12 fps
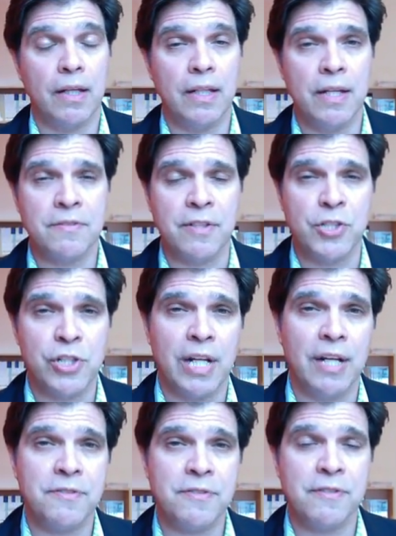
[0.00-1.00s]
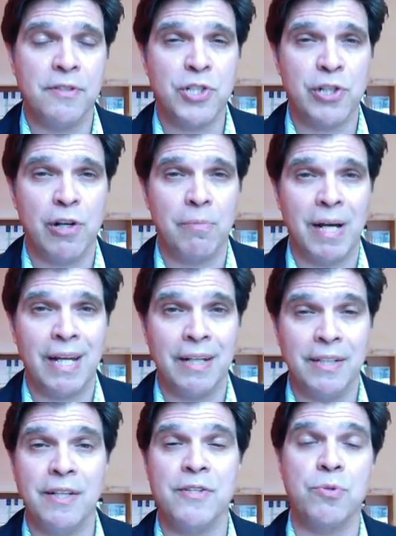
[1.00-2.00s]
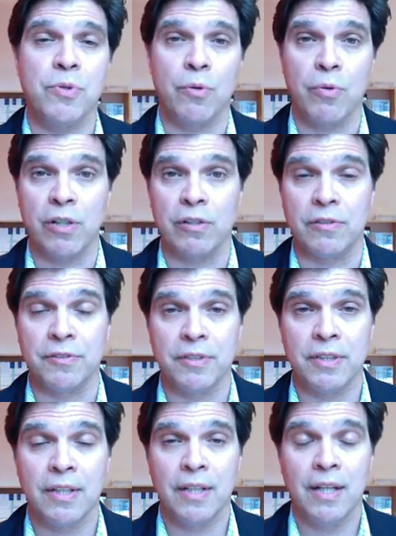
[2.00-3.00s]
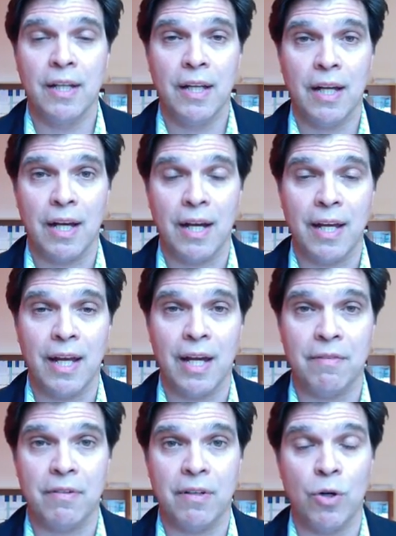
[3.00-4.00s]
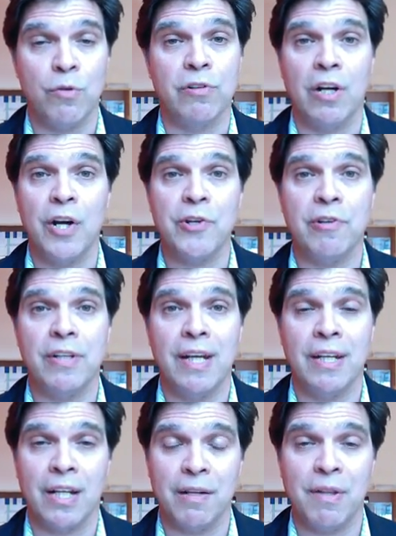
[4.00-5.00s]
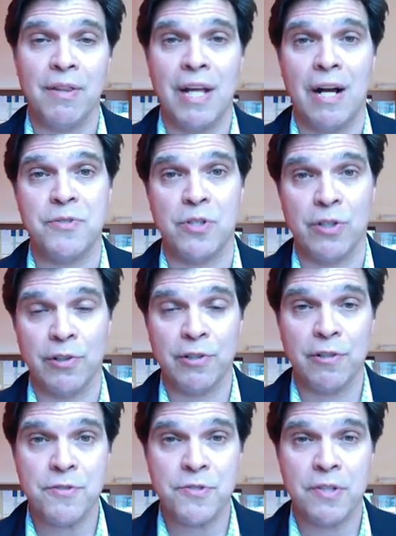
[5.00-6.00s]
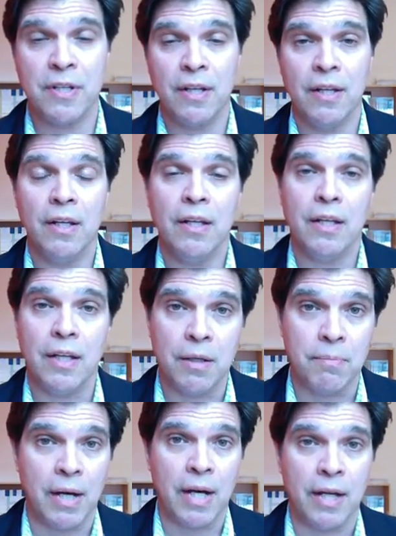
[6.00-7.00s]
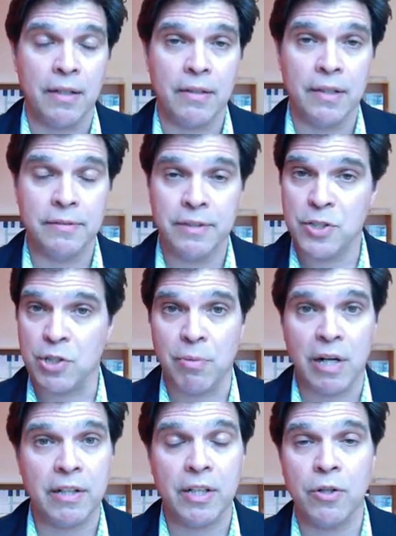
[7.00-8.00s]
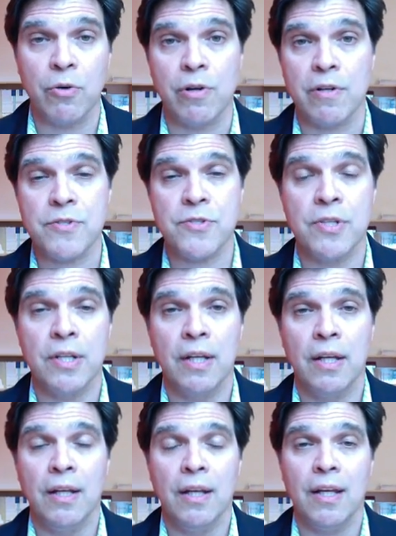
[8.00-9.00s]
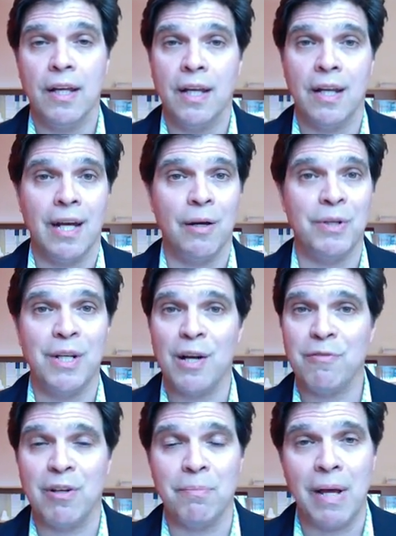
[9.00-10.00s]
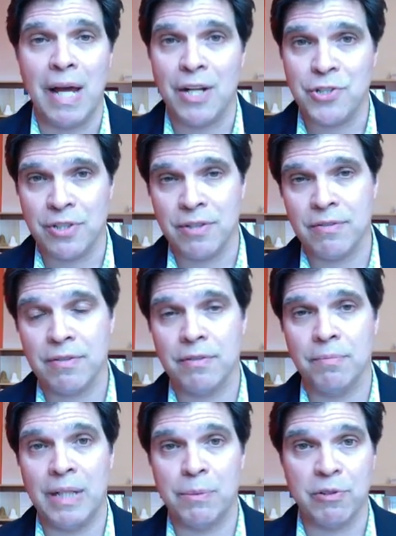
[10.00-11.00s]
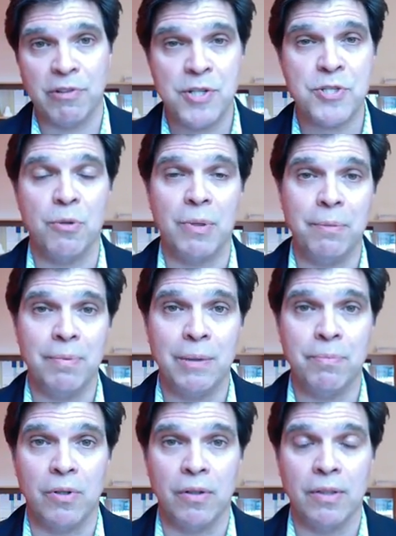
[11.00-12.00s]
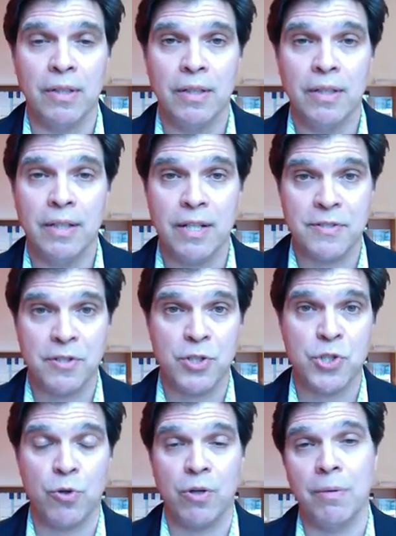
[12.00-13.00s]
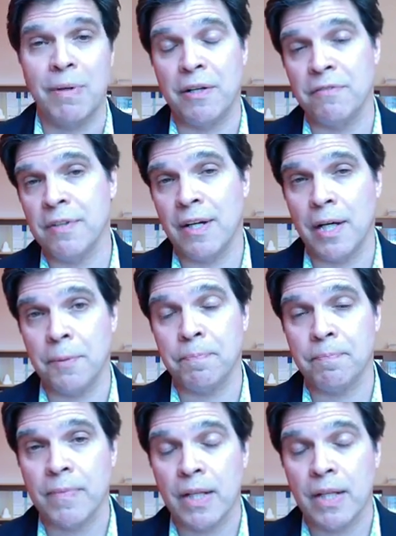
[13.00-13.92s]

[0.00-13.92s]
is the chance to share my ideas with the world. I have over 111,000 learners in my digital marketing course, and I would never imagined being able to reach so many people in such a short amount of time.